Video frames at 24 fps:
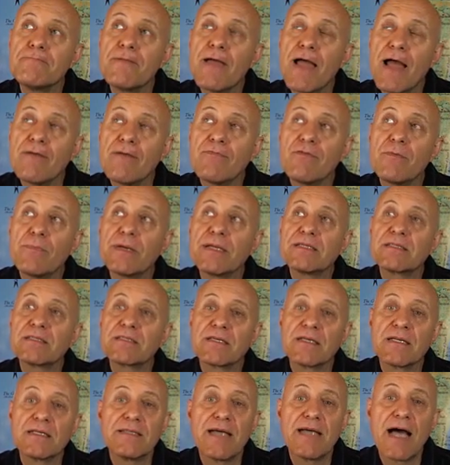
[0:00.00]
Everybody's
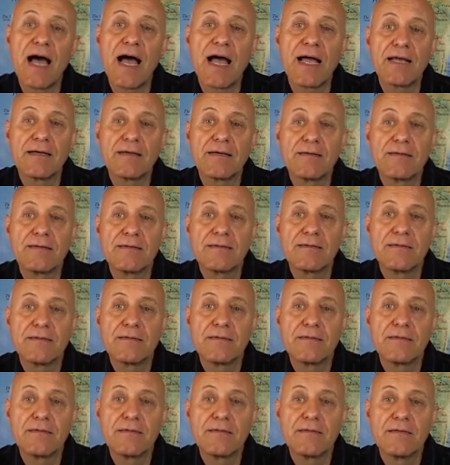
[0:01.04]
going to die.
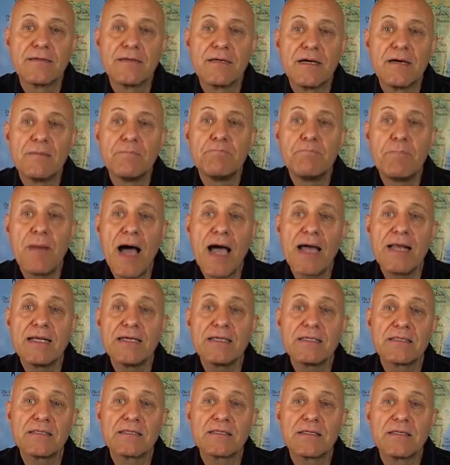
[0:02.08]

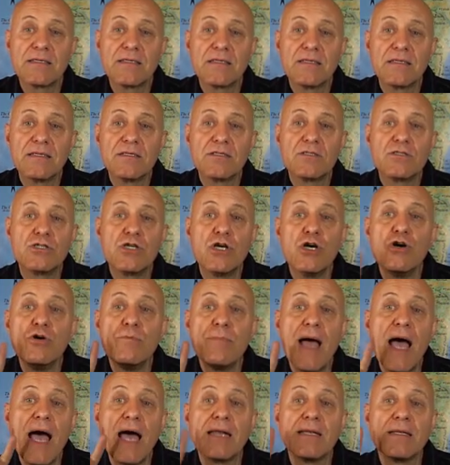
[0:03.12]
Minus 2
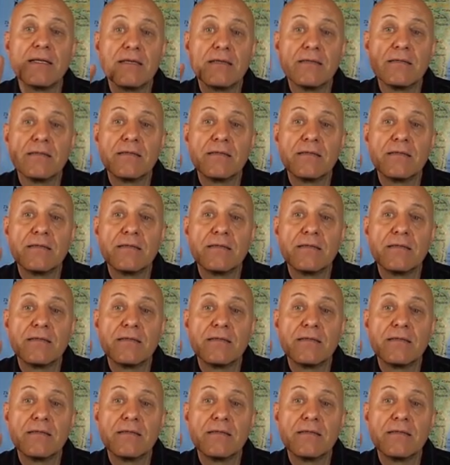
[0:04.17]
men.